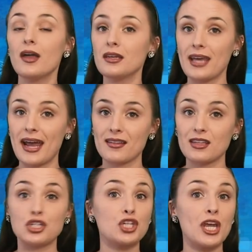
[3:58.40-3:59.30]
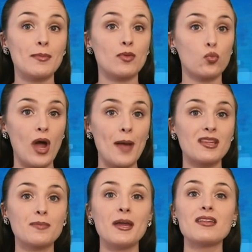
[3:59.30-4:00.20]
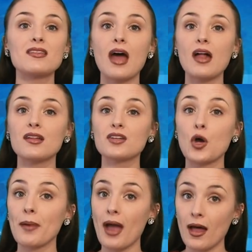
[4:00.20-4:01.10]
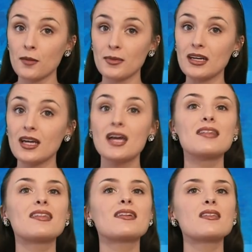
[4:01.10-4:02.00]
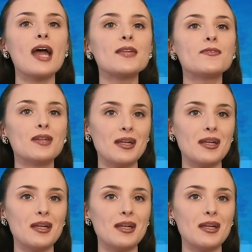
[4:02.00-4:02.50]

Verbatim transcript: NASA's James Webb Space Telescope Element successfully